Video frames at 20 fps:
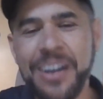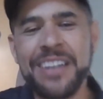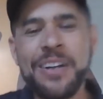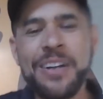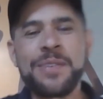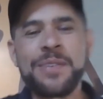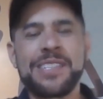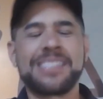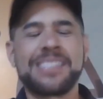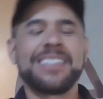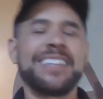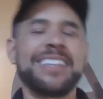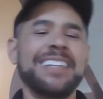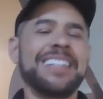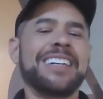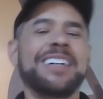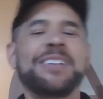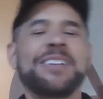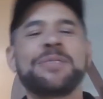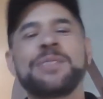and obviously, you
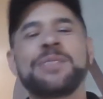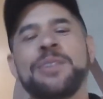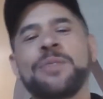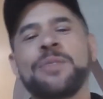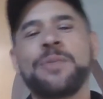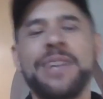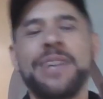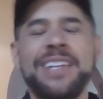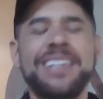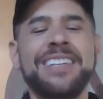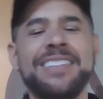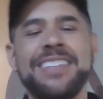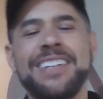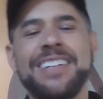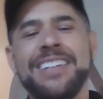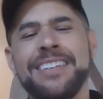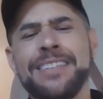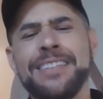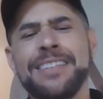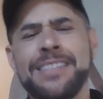know, we all went in
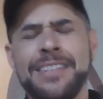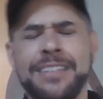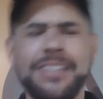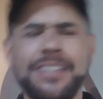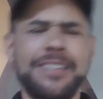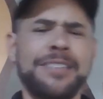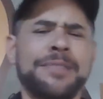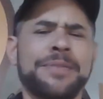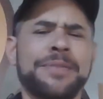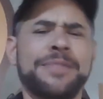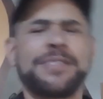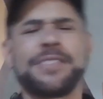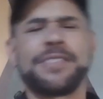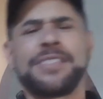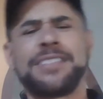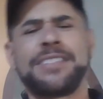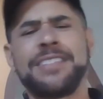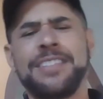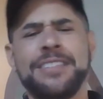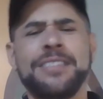there. It's like, no, of
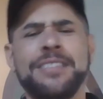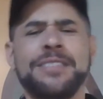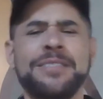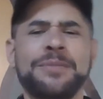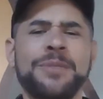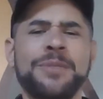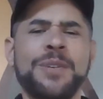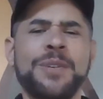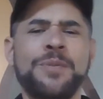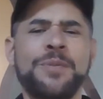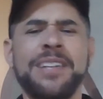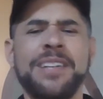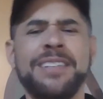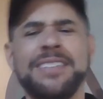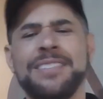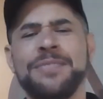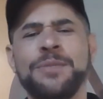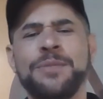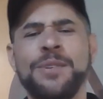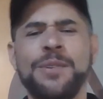course, you know, we
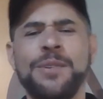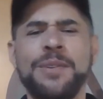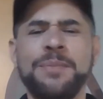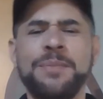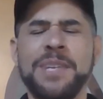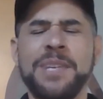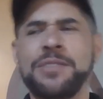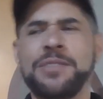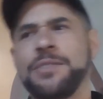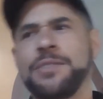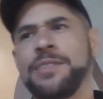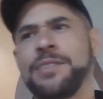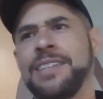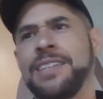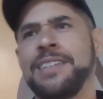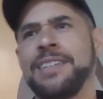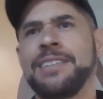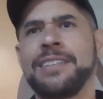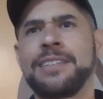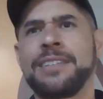want to make sure
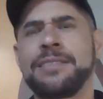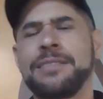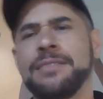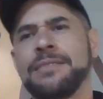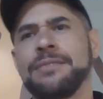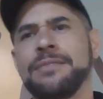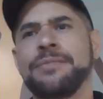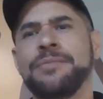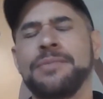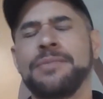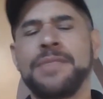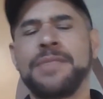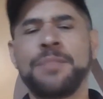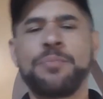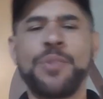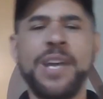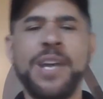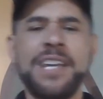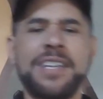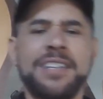that the
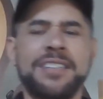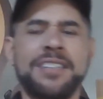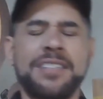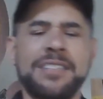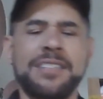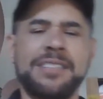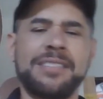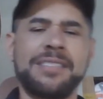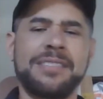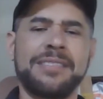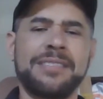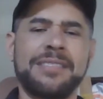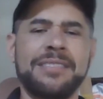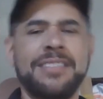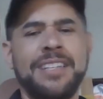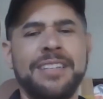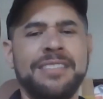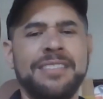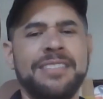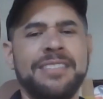breakage is,
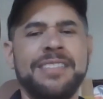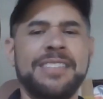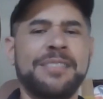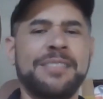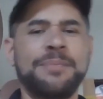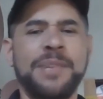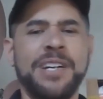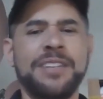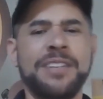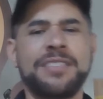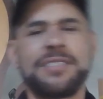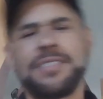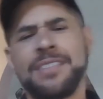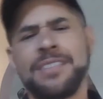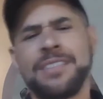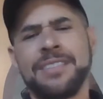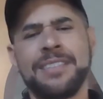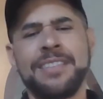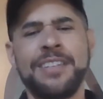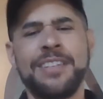you know, this much,
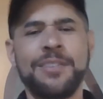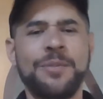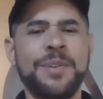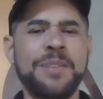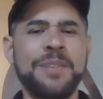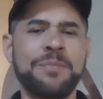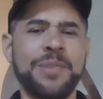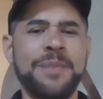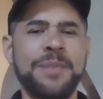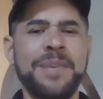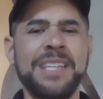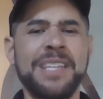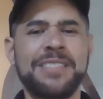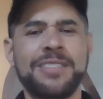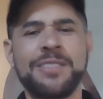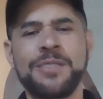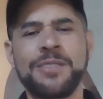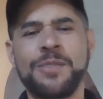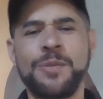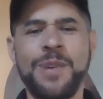and you know, we implement
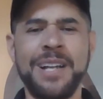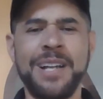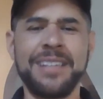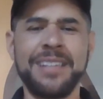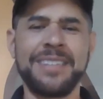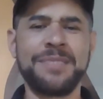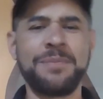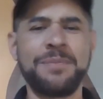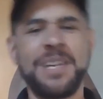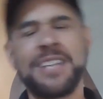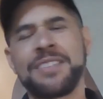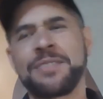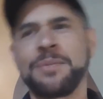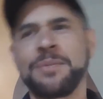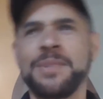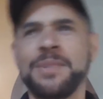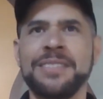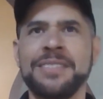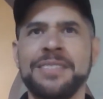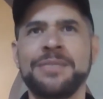our quality
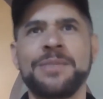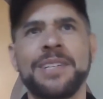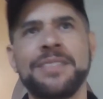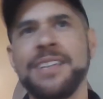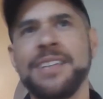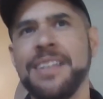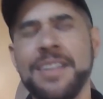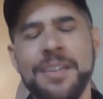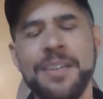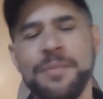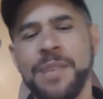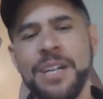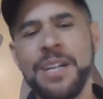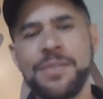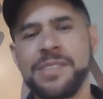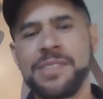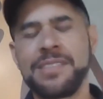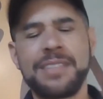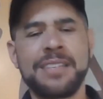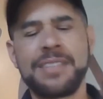measurements or whatever. But it
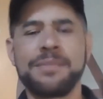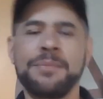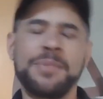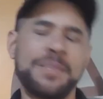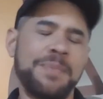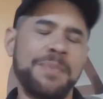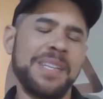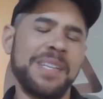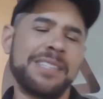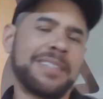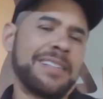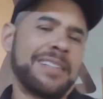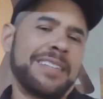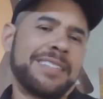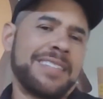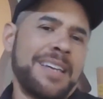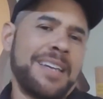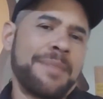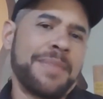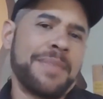was basically the
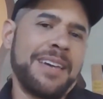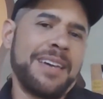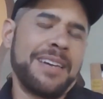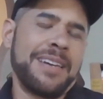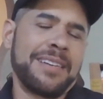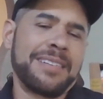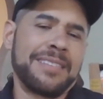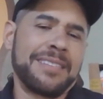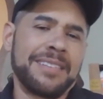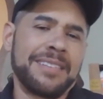same thing.